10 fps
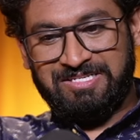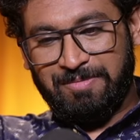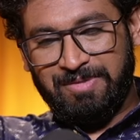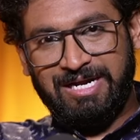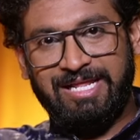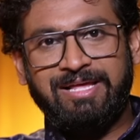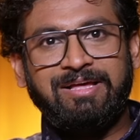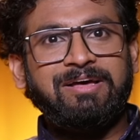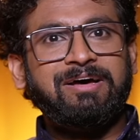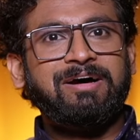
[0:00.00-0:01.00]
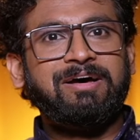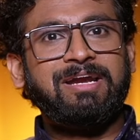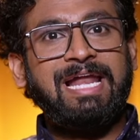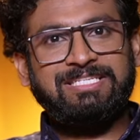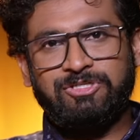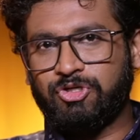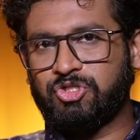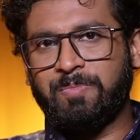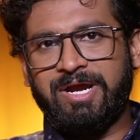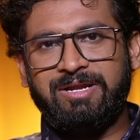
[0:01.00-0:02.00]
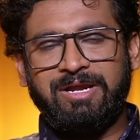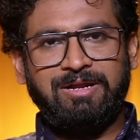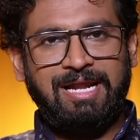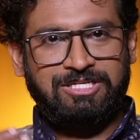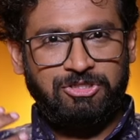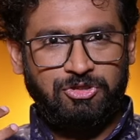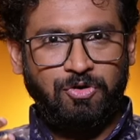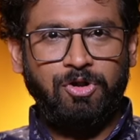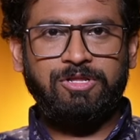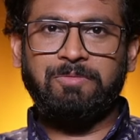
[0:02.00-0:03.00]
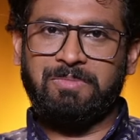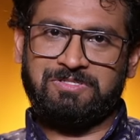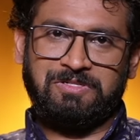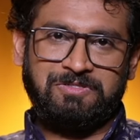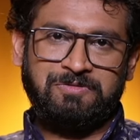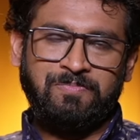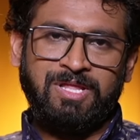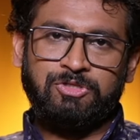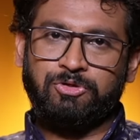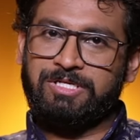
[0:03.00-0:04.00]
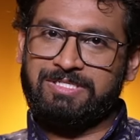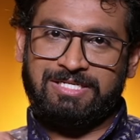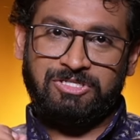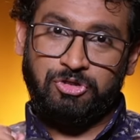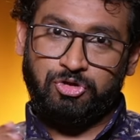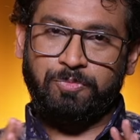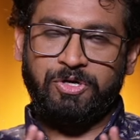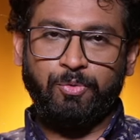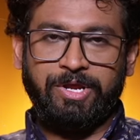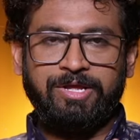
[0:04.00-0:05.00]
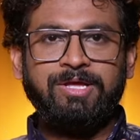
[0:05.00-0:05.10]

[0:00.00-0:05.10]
completely relaxes your spine, it relaxes all your muscles. So this asana you should be doing.